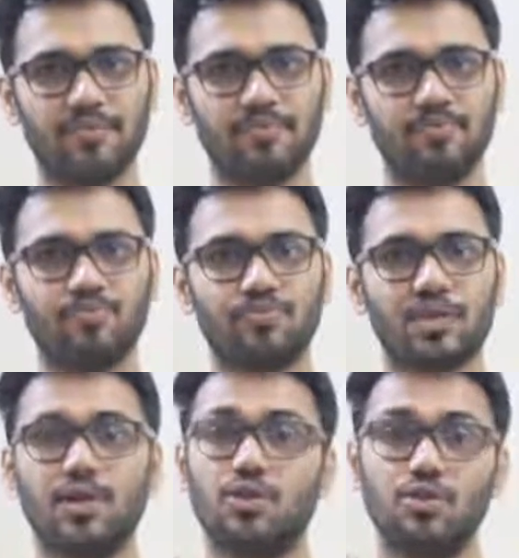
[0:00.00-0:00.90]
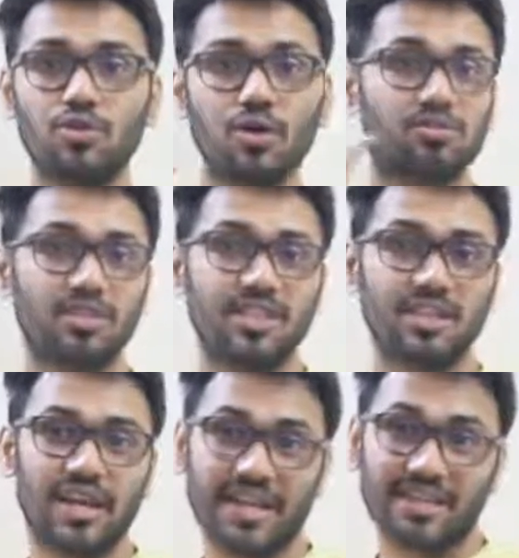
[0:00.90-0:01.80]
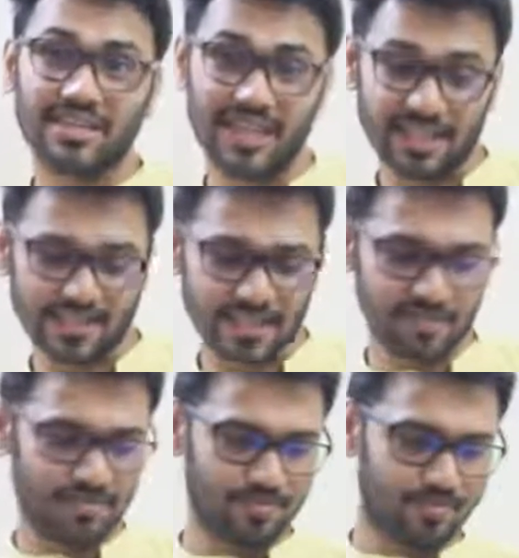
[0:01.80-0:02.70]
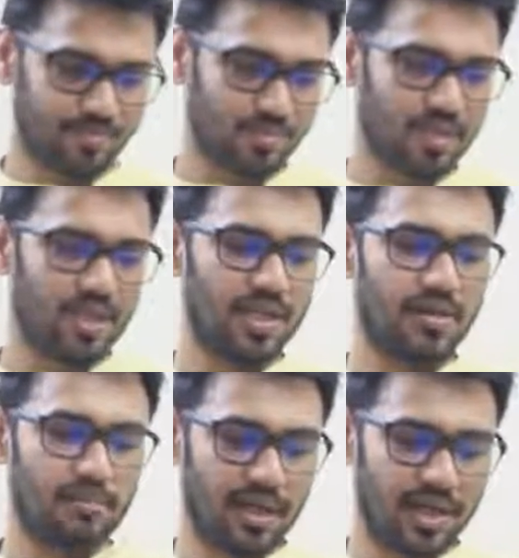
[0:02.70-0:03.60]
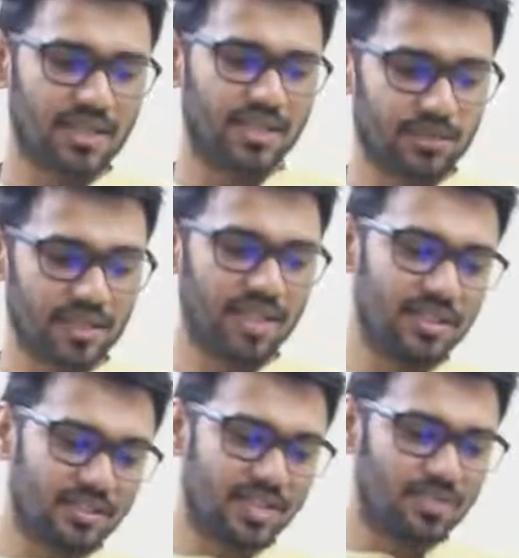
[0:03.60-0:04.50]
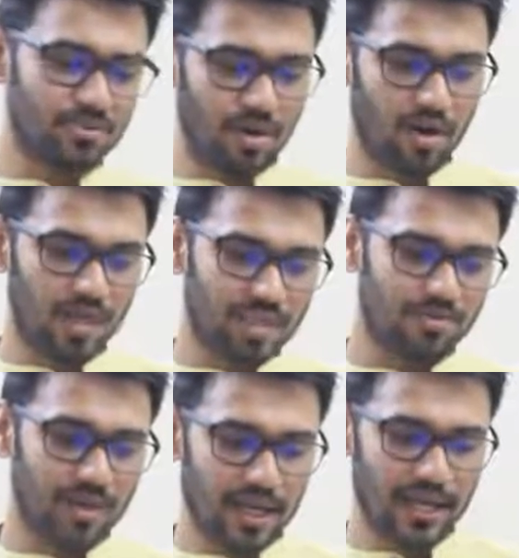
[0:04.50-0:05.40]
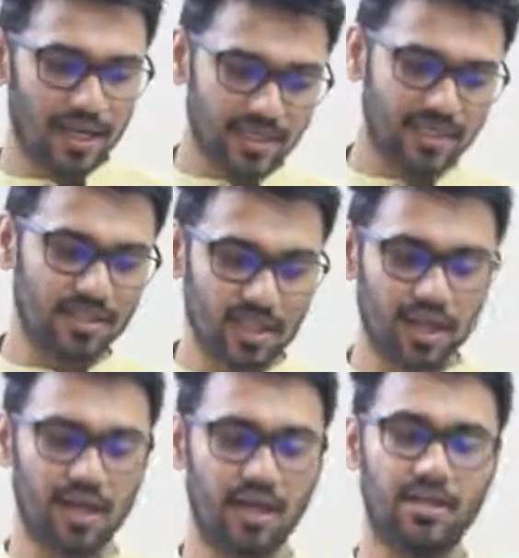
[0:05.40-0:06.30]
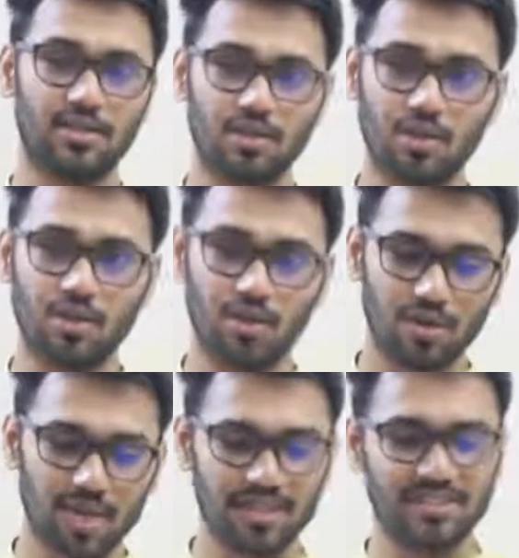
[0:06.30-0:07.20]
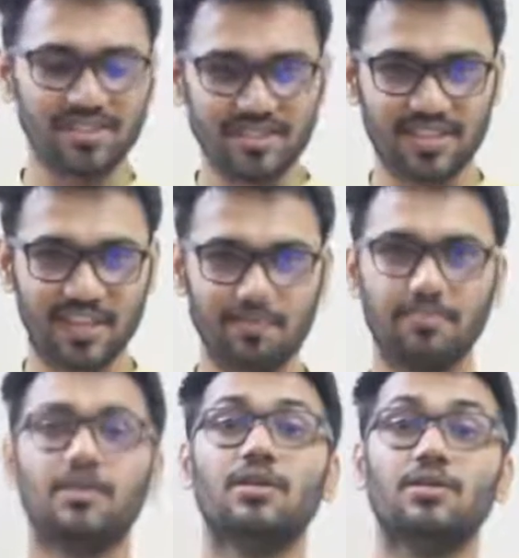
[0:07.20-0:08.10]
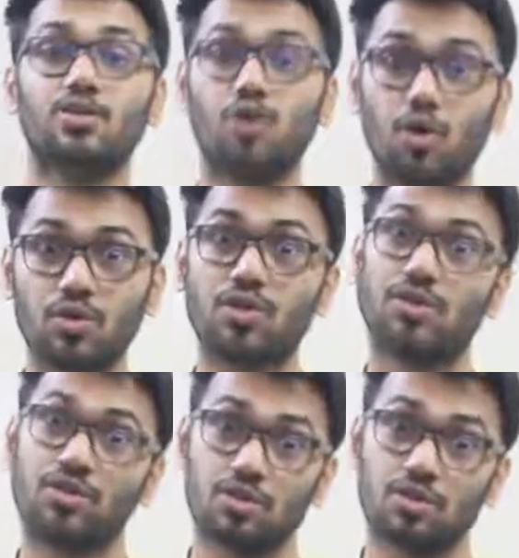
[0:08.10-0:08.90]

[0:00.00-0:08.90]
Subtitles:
Do not read it like this. Mercury is the smallest planet in the solar system. Don't do this.